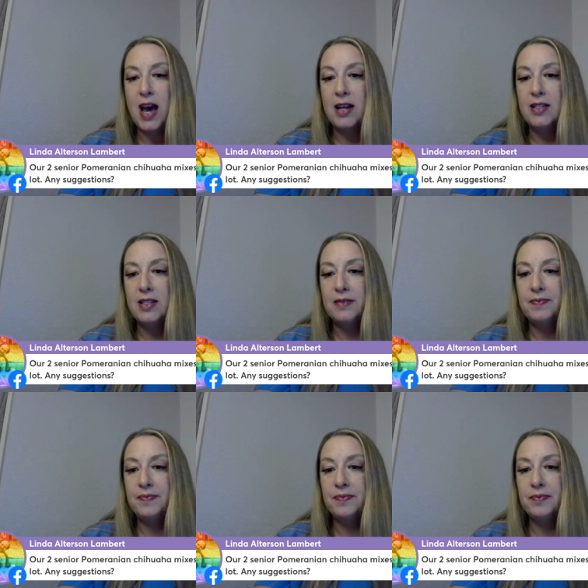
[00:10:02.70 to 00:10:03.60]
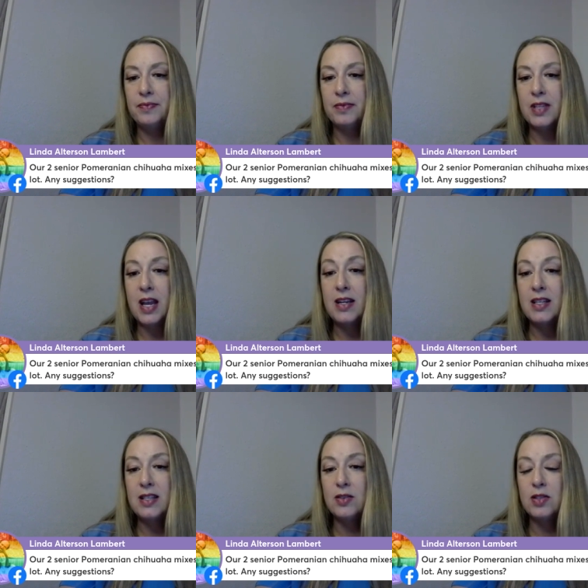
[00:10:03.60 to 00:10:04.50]
that
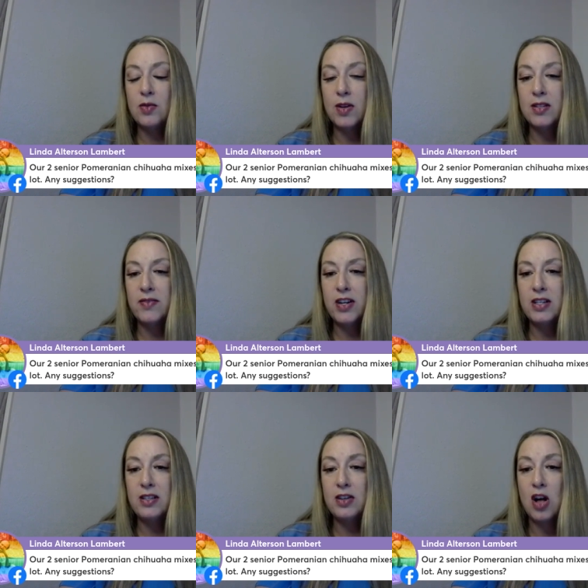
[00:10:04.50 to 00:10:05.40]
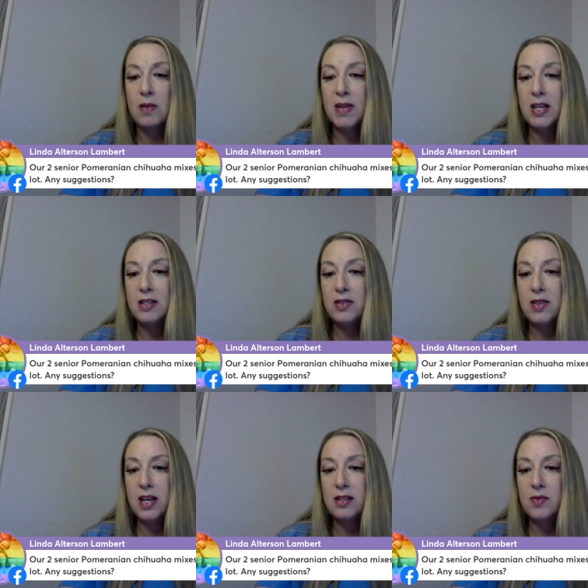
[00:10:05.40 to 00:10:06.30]
and it, those oils are very calming and
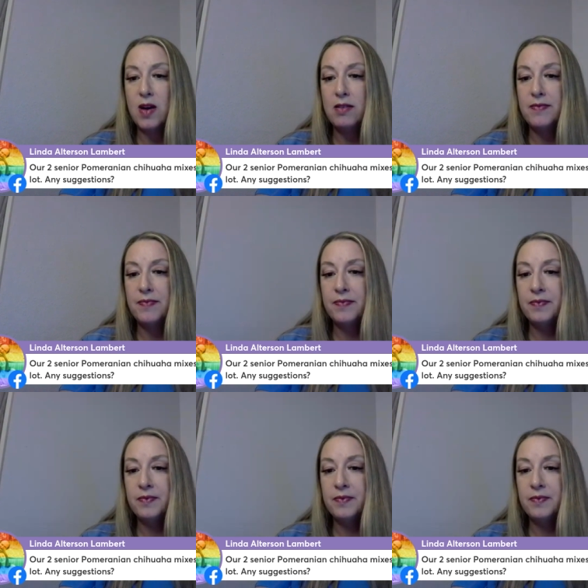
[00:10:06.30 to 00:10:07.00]
soothing as well